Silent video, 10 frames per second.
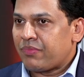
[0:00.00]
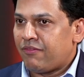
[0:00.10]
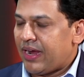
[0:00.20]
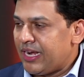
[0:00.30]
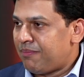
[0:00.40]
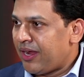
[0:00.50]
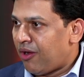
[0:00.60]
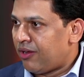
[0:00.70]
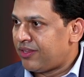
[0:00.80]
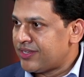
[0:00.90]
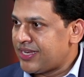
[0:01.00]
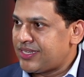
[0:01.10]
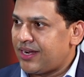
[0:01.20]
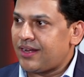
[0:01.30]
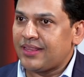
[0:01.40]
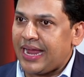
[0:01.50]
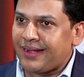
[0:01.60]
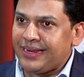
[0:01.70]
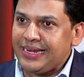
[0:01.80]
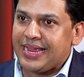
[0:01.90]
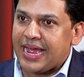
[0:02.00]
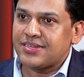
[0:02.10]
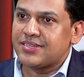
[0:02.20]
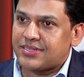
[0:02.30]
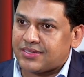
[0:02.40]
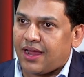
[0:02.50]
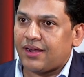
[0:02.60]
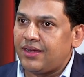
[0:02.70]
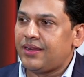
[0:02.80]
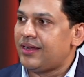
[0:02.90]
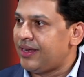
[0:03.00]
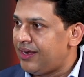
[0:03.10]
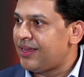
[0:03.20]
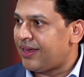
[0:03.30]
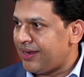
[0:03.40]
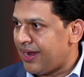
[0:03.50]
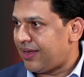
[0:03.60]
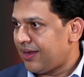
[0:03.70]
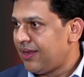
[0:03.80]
filed by authors, etc., that really hasn't started in India yet.